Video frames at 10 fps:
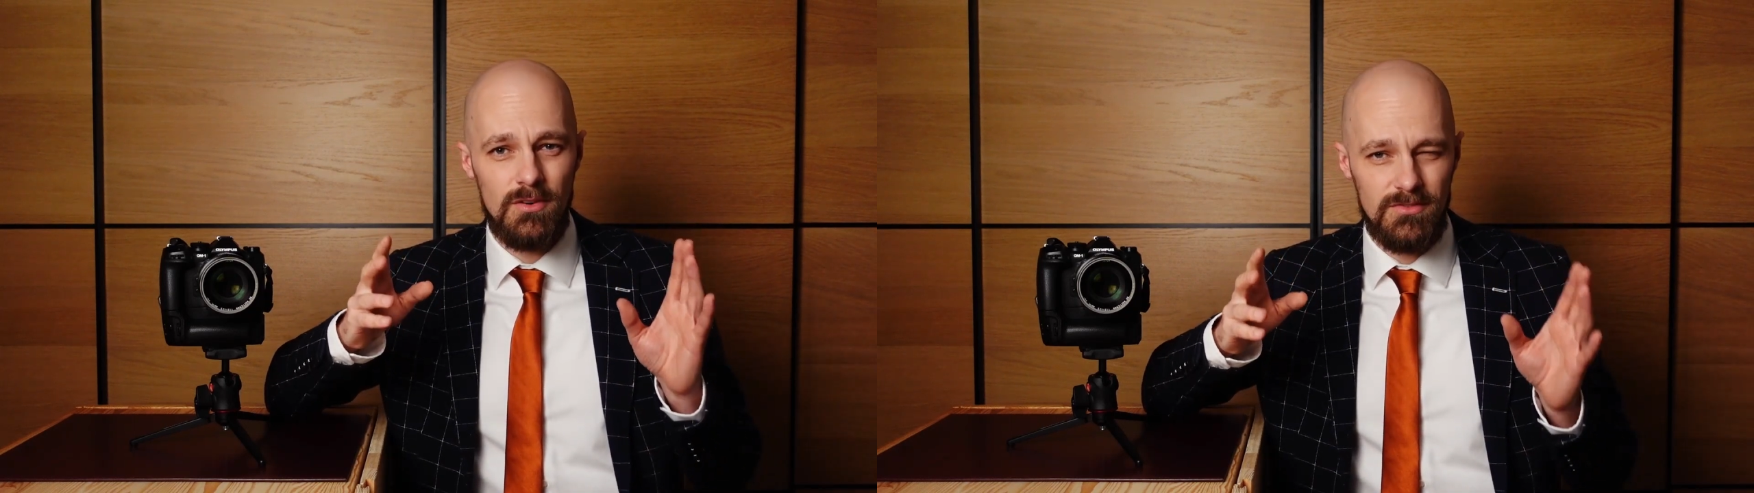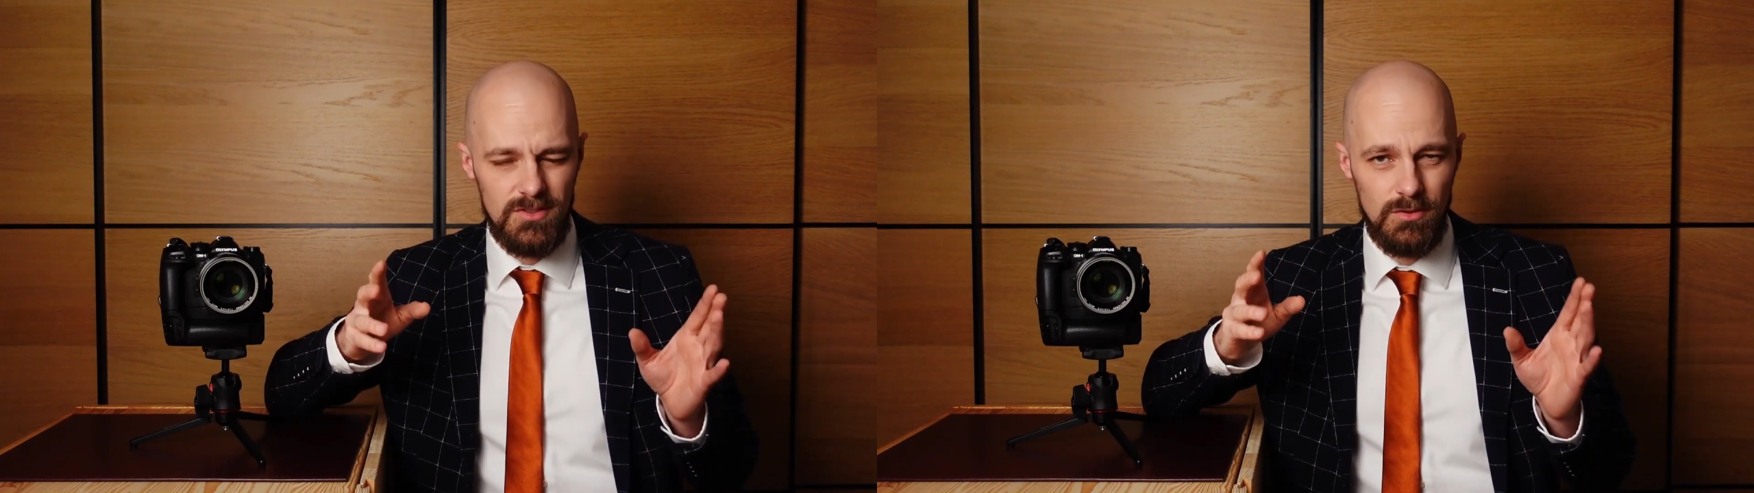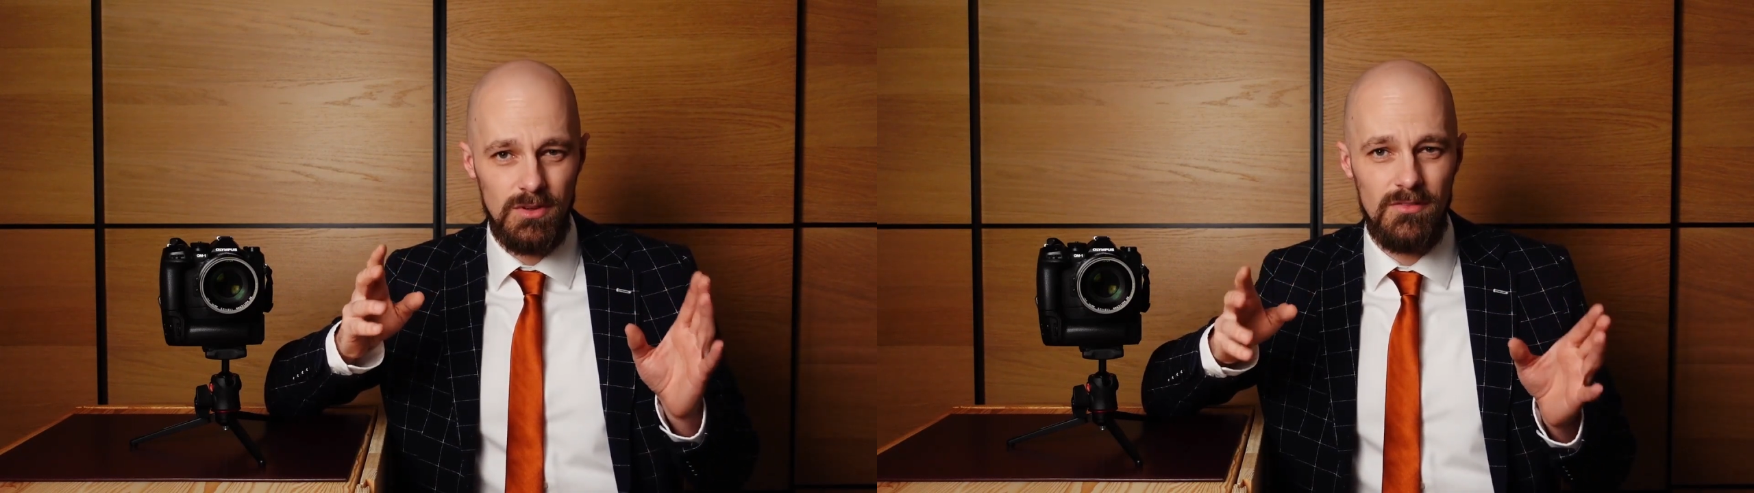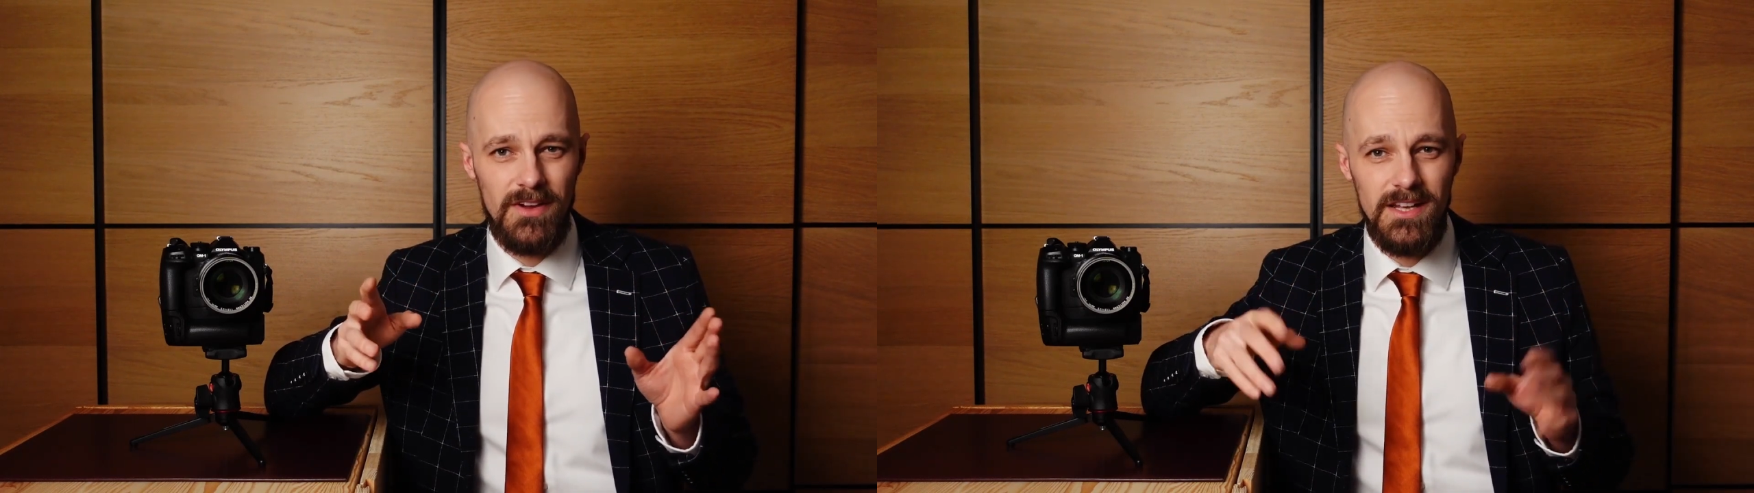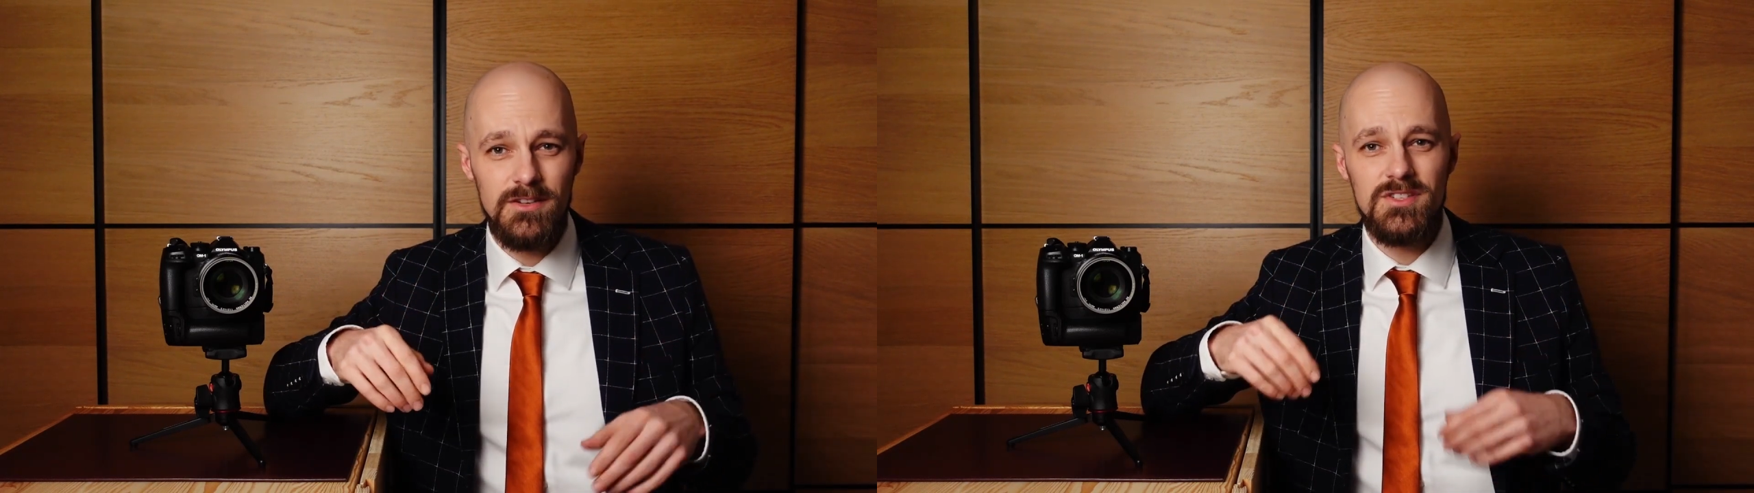of tonal
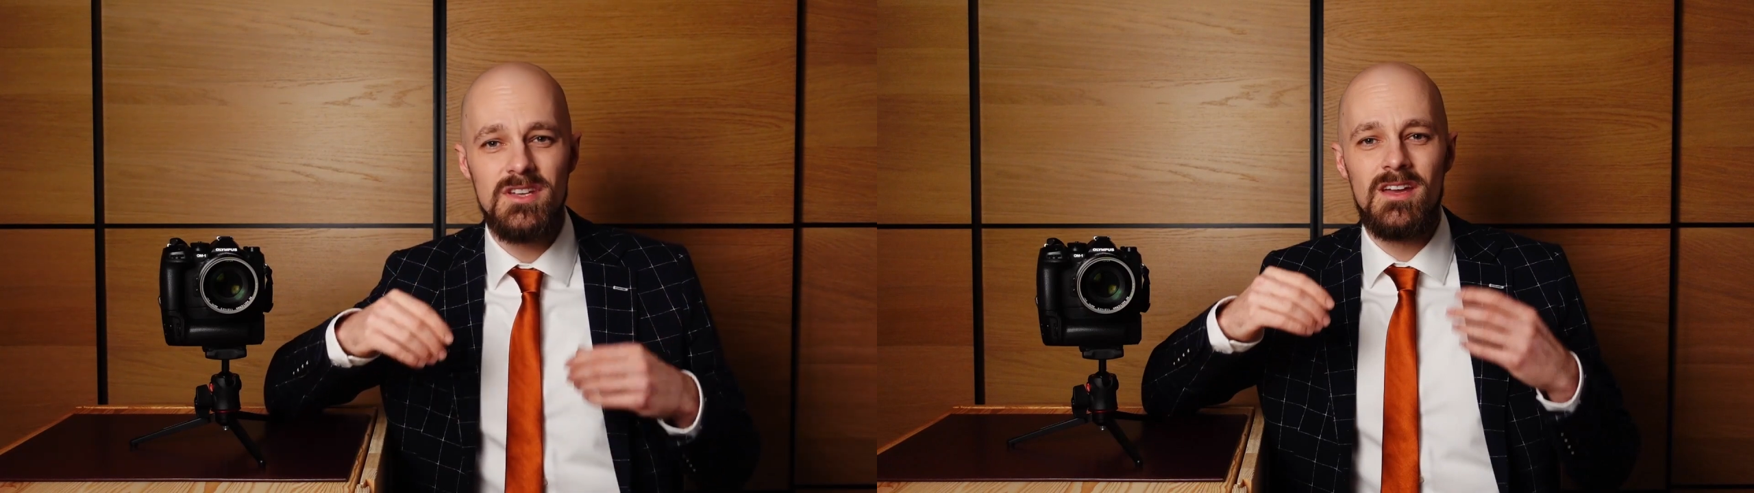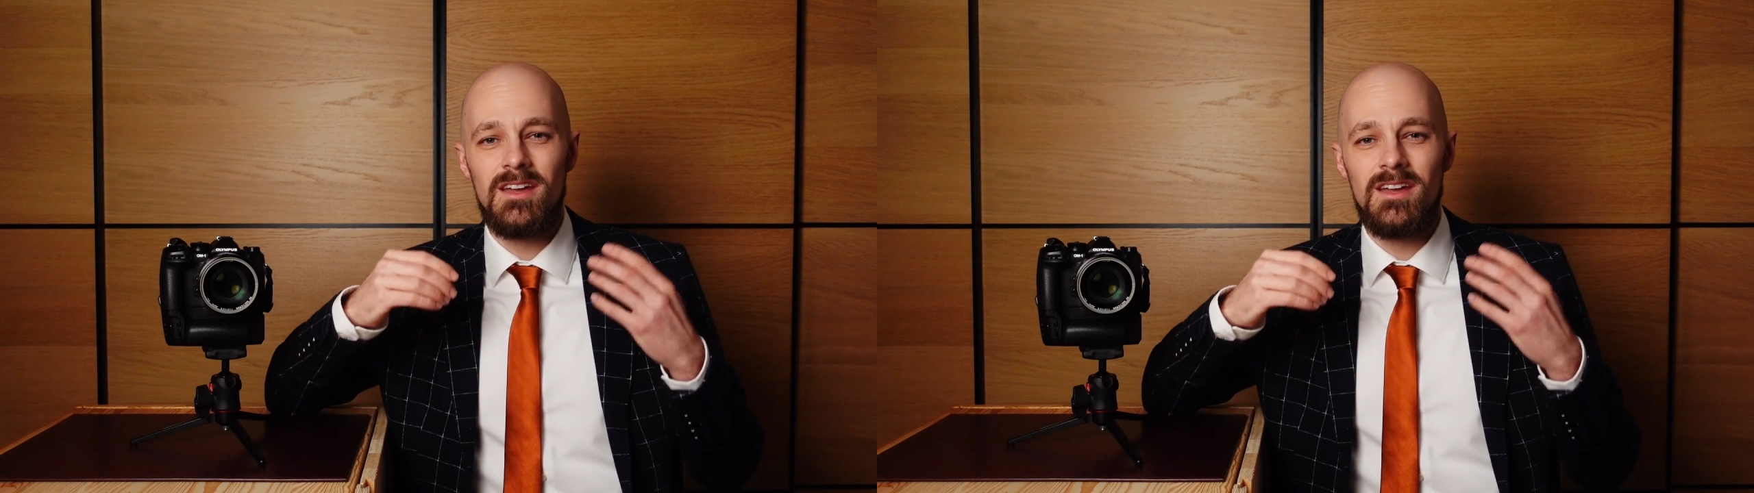values